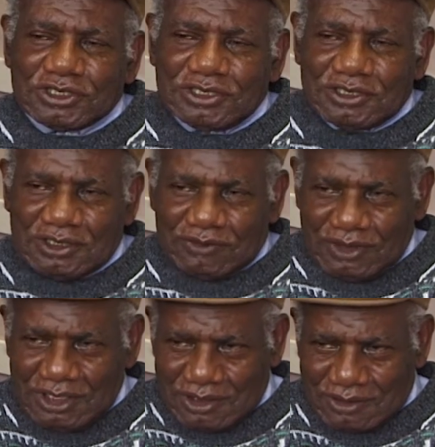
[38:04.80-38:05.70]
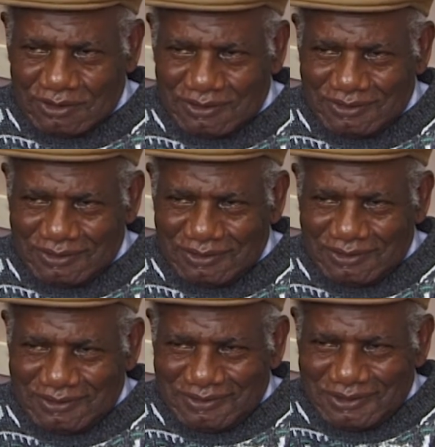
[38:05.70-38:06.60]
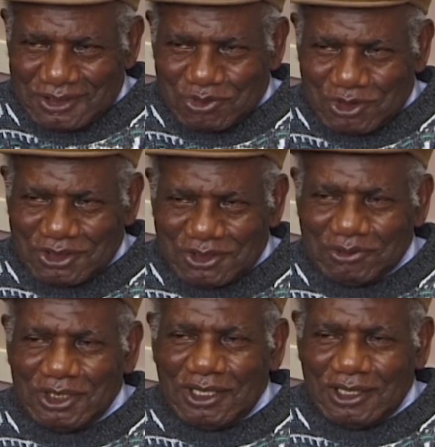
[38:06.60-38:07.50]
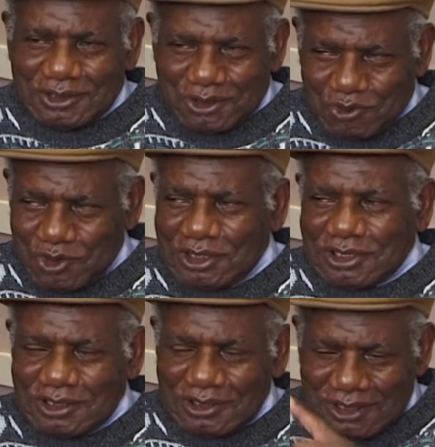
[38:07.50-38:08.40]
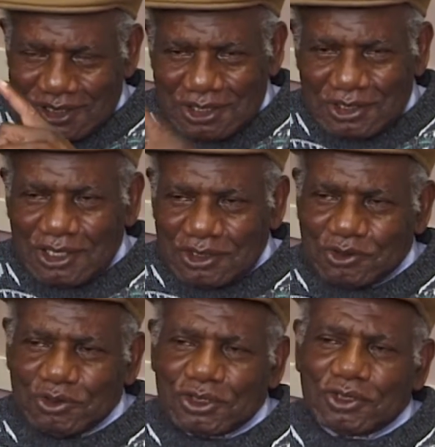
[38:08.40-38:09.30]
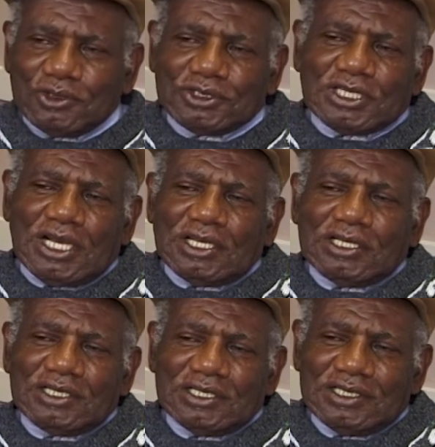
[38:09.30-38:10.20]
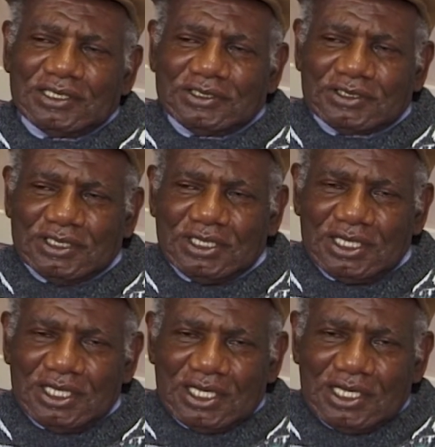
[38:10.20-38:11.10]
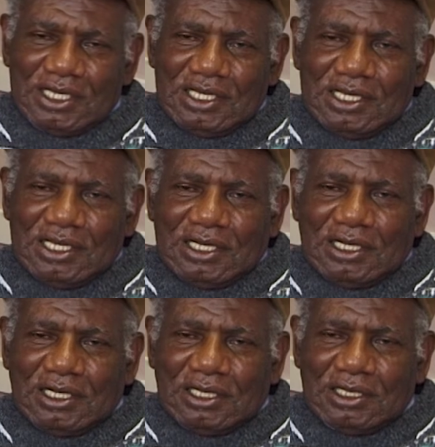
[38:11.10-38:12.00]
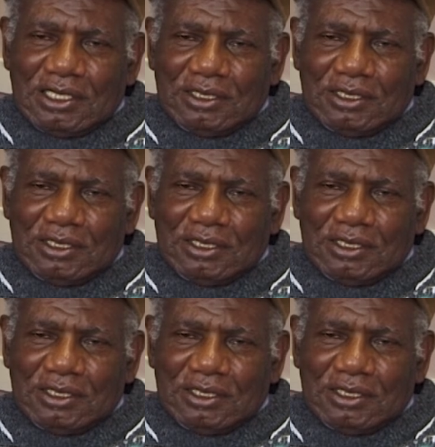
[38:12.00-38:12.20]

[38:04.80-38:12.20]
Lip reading: season of the year, spring, summer, autumn, winter, got to work outside, see. And